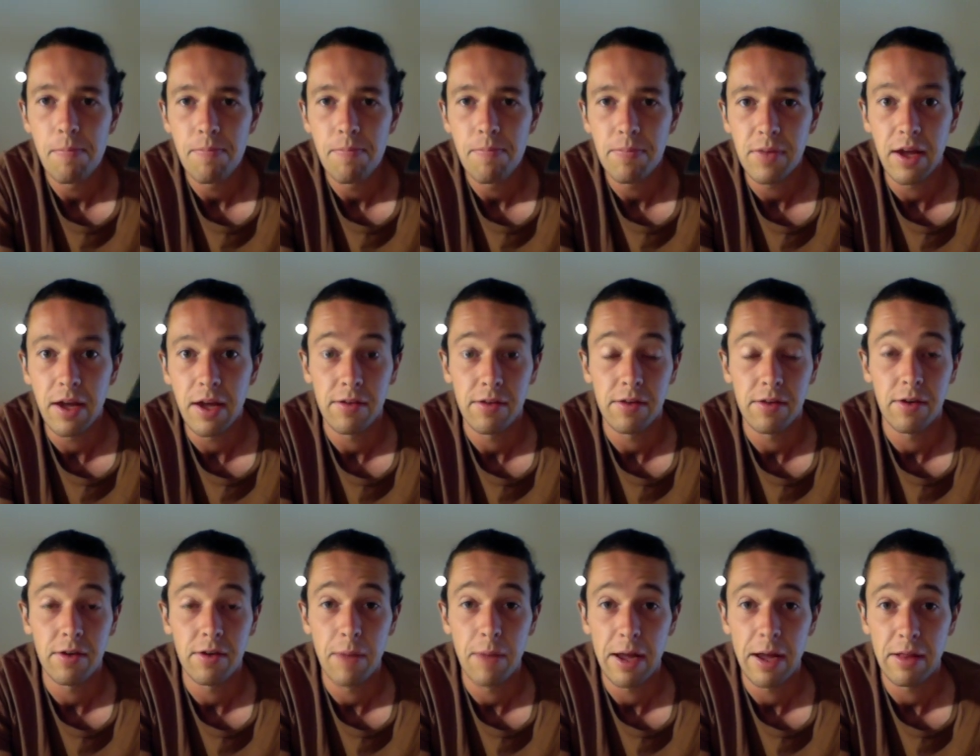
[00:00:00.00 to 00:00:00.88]
Yeah, so
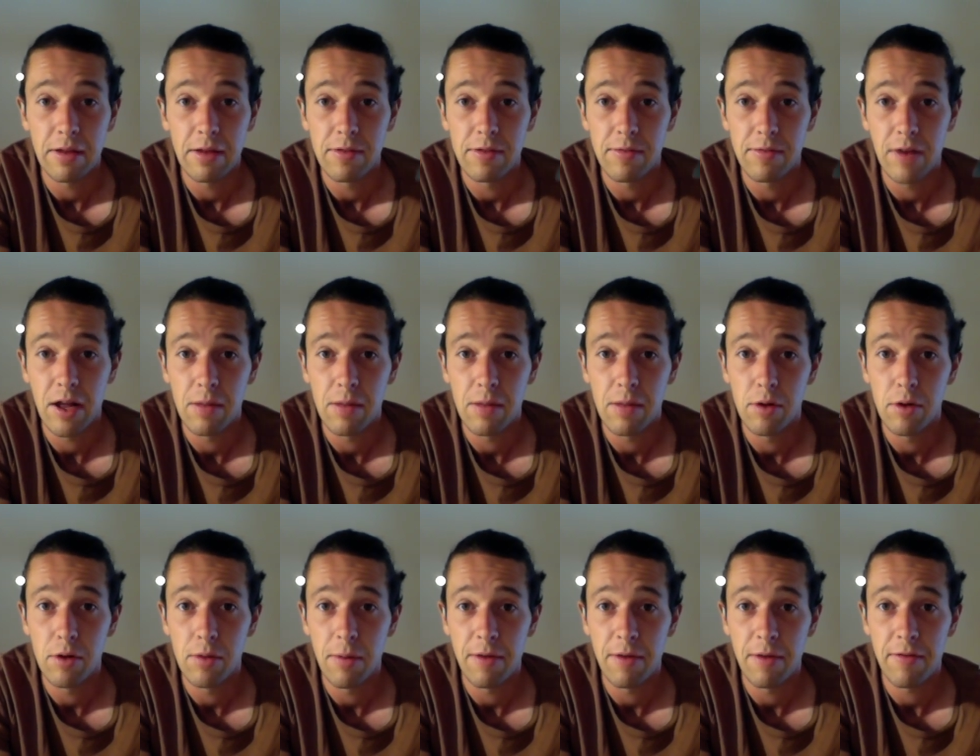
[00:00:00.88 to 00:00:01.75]
I'll make these available
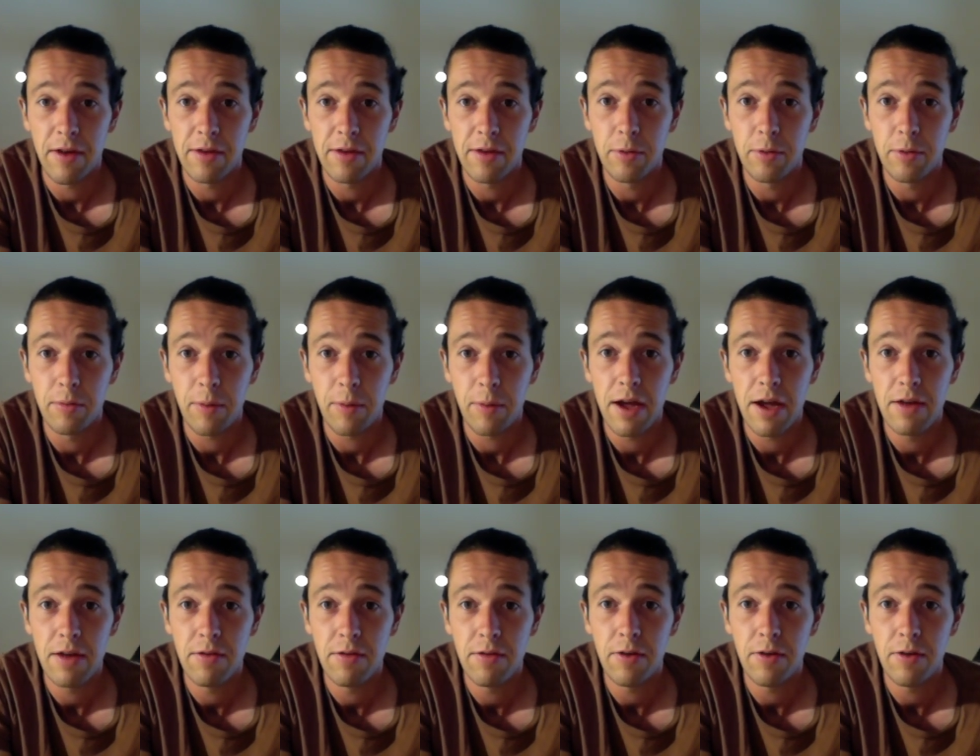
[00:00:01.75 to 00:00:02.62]
on my Facebook
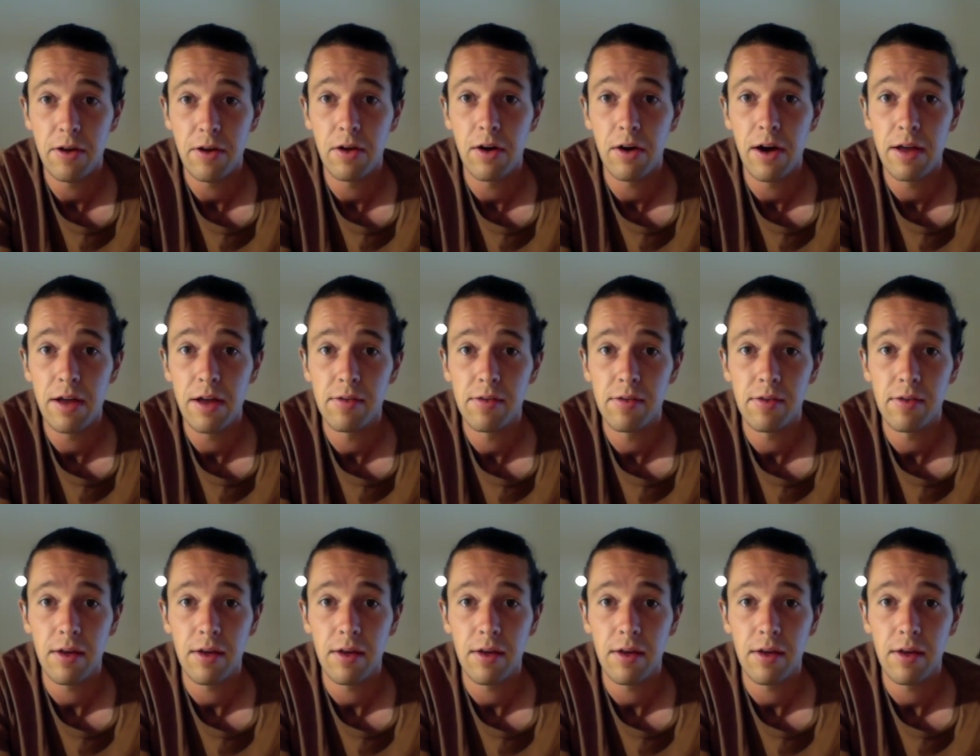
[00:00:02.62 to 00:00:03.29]
page for you guys.